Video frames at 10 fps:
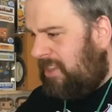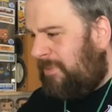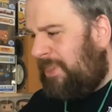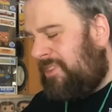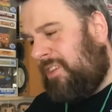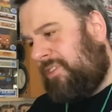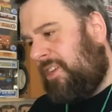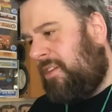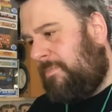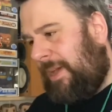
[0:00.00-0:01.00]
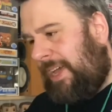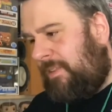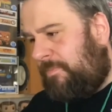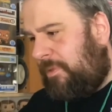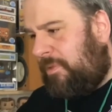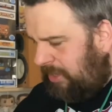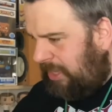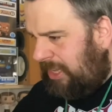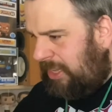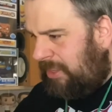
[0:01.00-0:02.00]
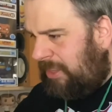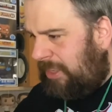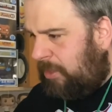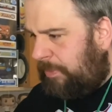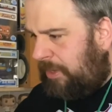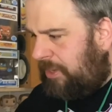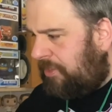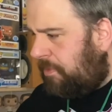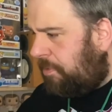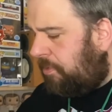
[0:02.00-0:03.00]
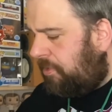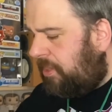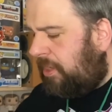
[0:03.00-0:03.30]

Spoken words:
I mean, it's not too bad, but yeah, a little bit disappointing.